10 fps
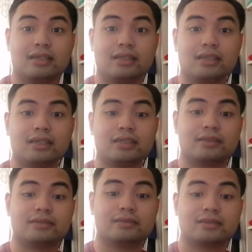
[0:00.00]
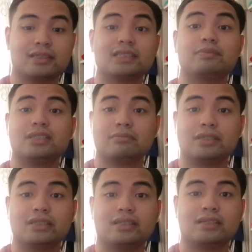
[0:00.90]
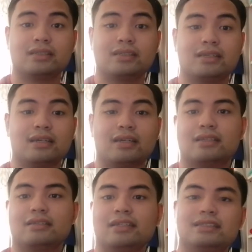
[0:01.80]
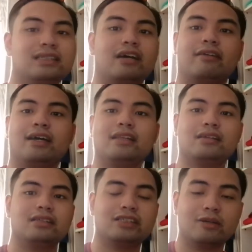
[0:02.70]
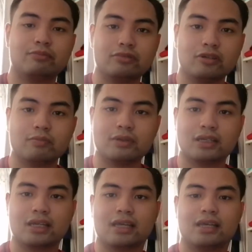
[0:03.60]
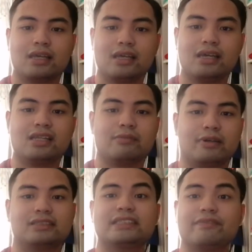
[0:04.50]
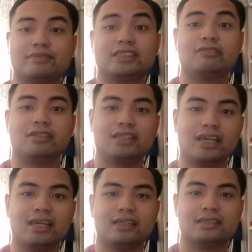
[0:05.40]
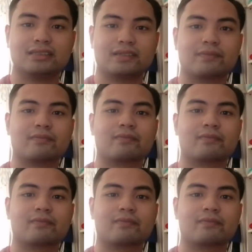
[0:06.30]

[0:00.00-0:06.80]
And yeah, that's pretty much it. So this is how I learned jump roping in about 73 days.